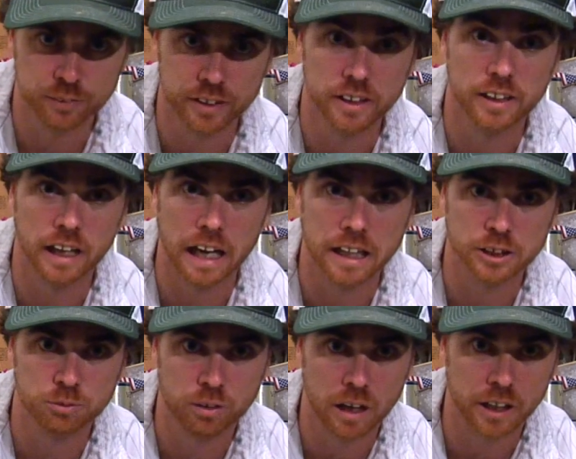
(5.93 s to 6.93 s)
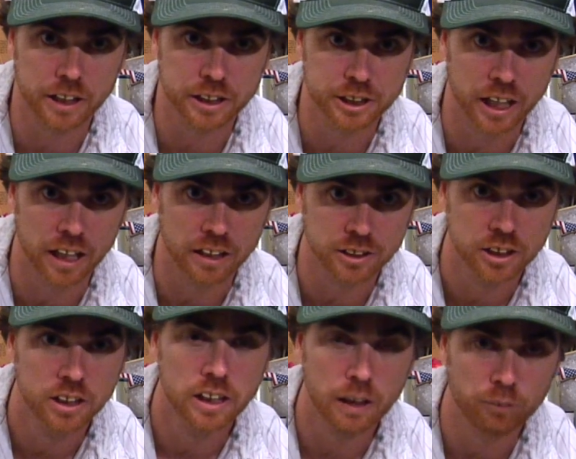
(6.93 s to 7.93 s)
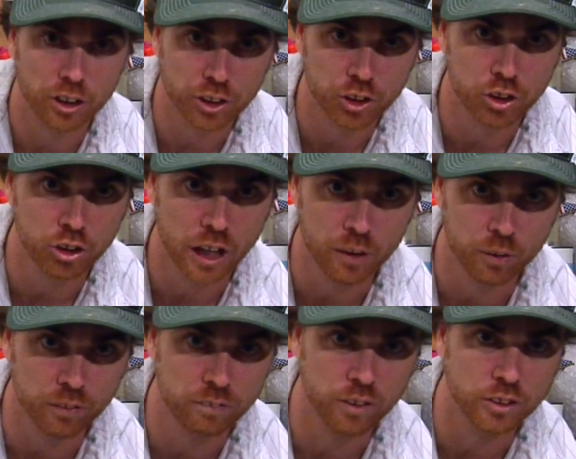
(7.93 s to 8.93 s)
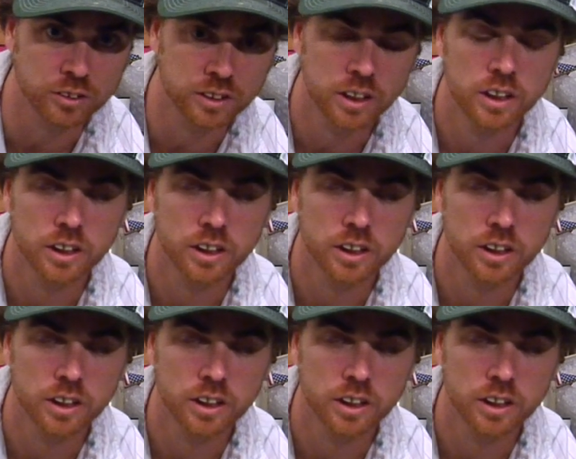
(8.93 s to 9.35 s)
me to the Ice Pocket Challenge. I'm about to do that one first.